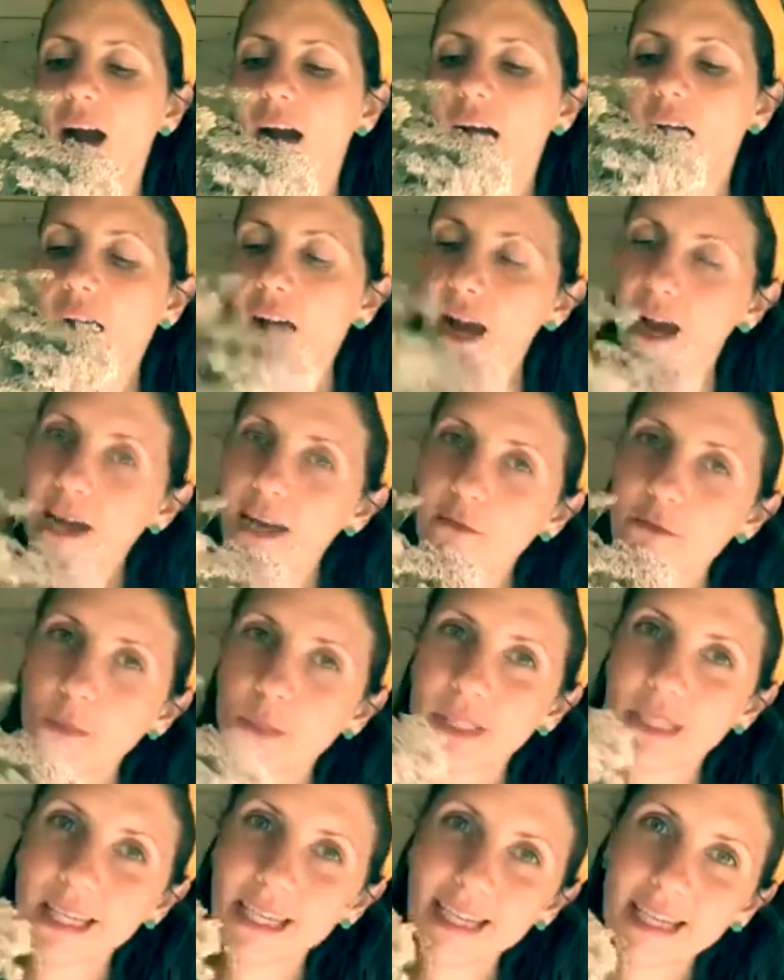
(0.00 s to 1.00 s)
I have a
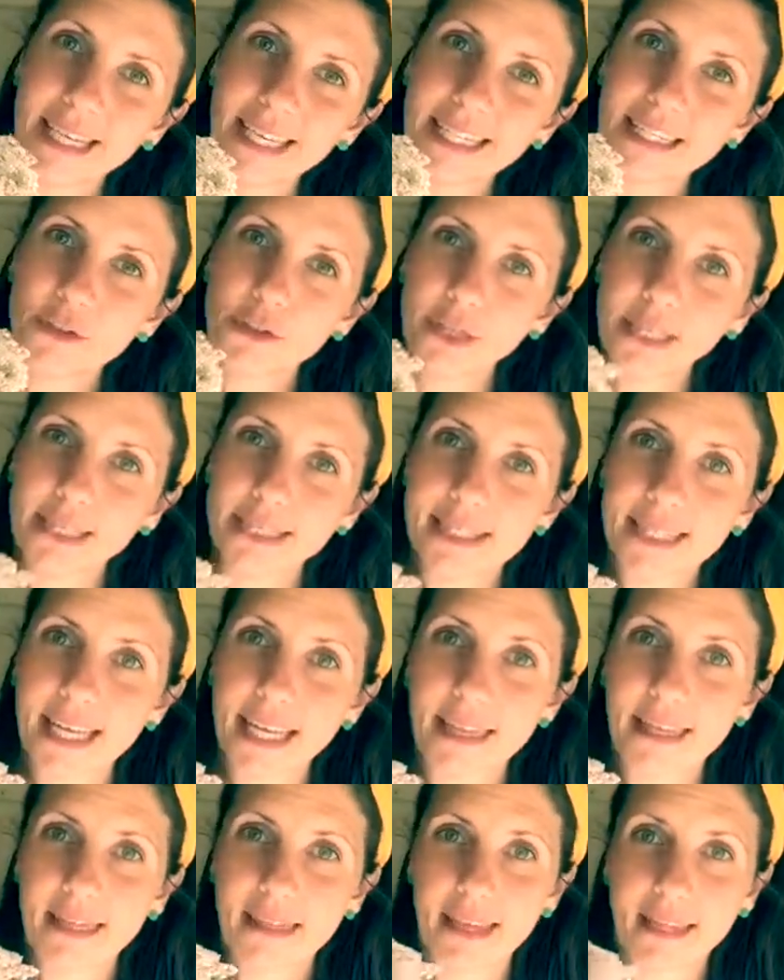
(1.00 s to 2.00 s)
particular interest
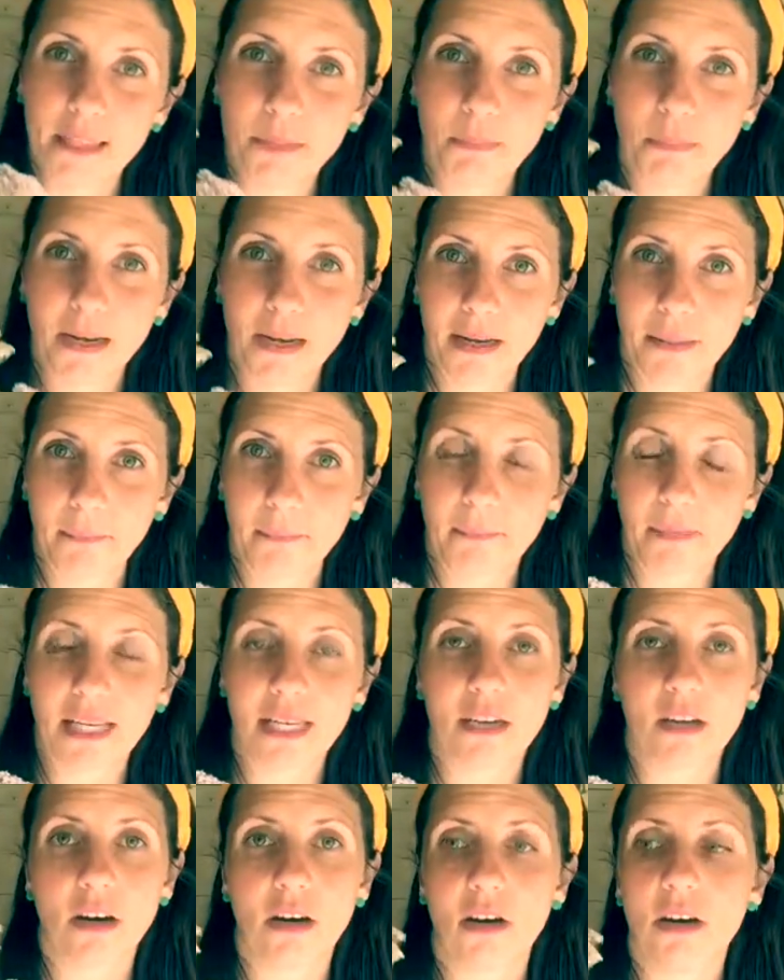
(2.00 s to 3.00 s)
in this plant
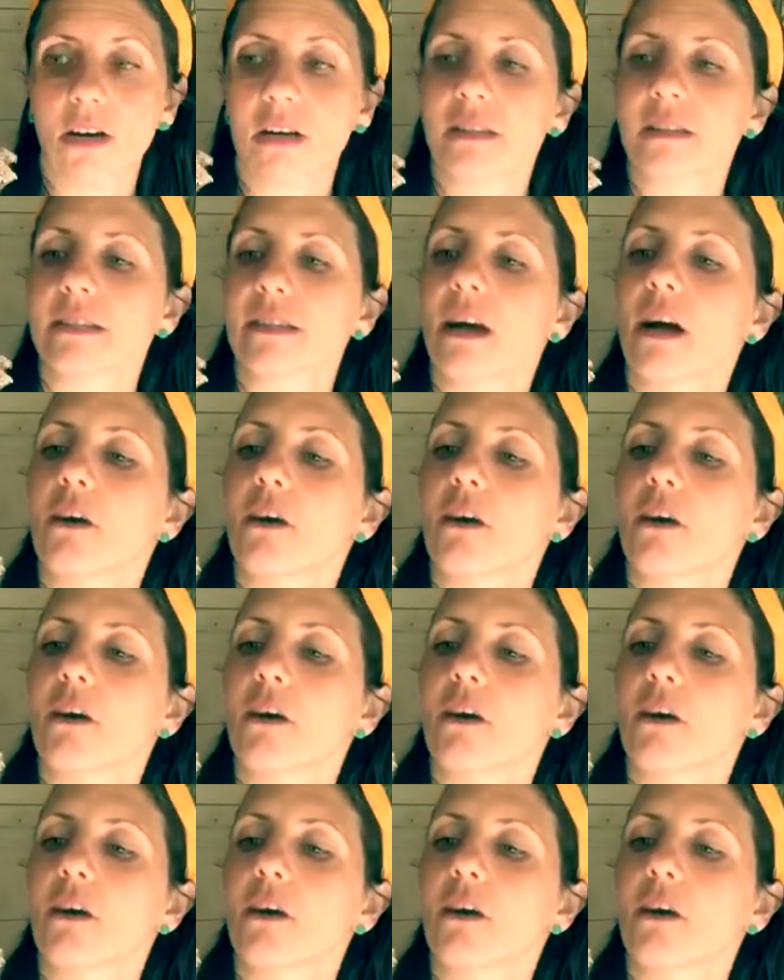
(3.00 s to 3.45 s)
because